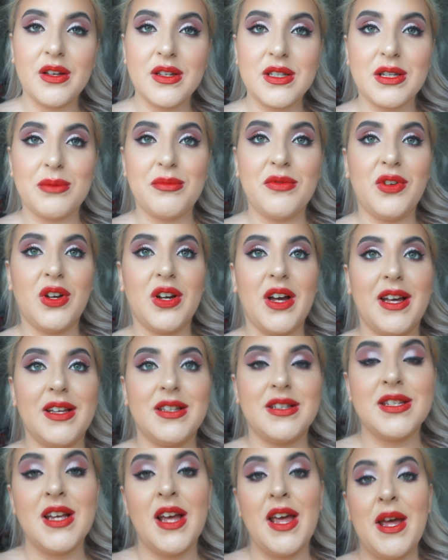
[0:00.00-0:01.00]
Some of you
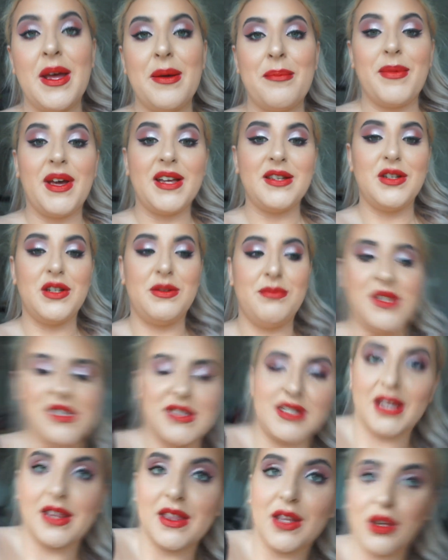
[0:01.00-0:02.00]
guys messaged me
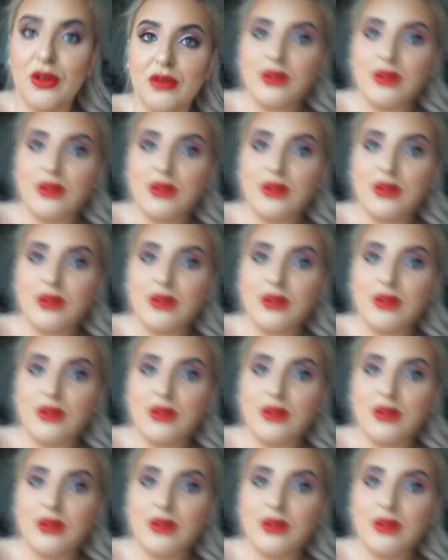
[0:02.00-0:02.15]
saying that you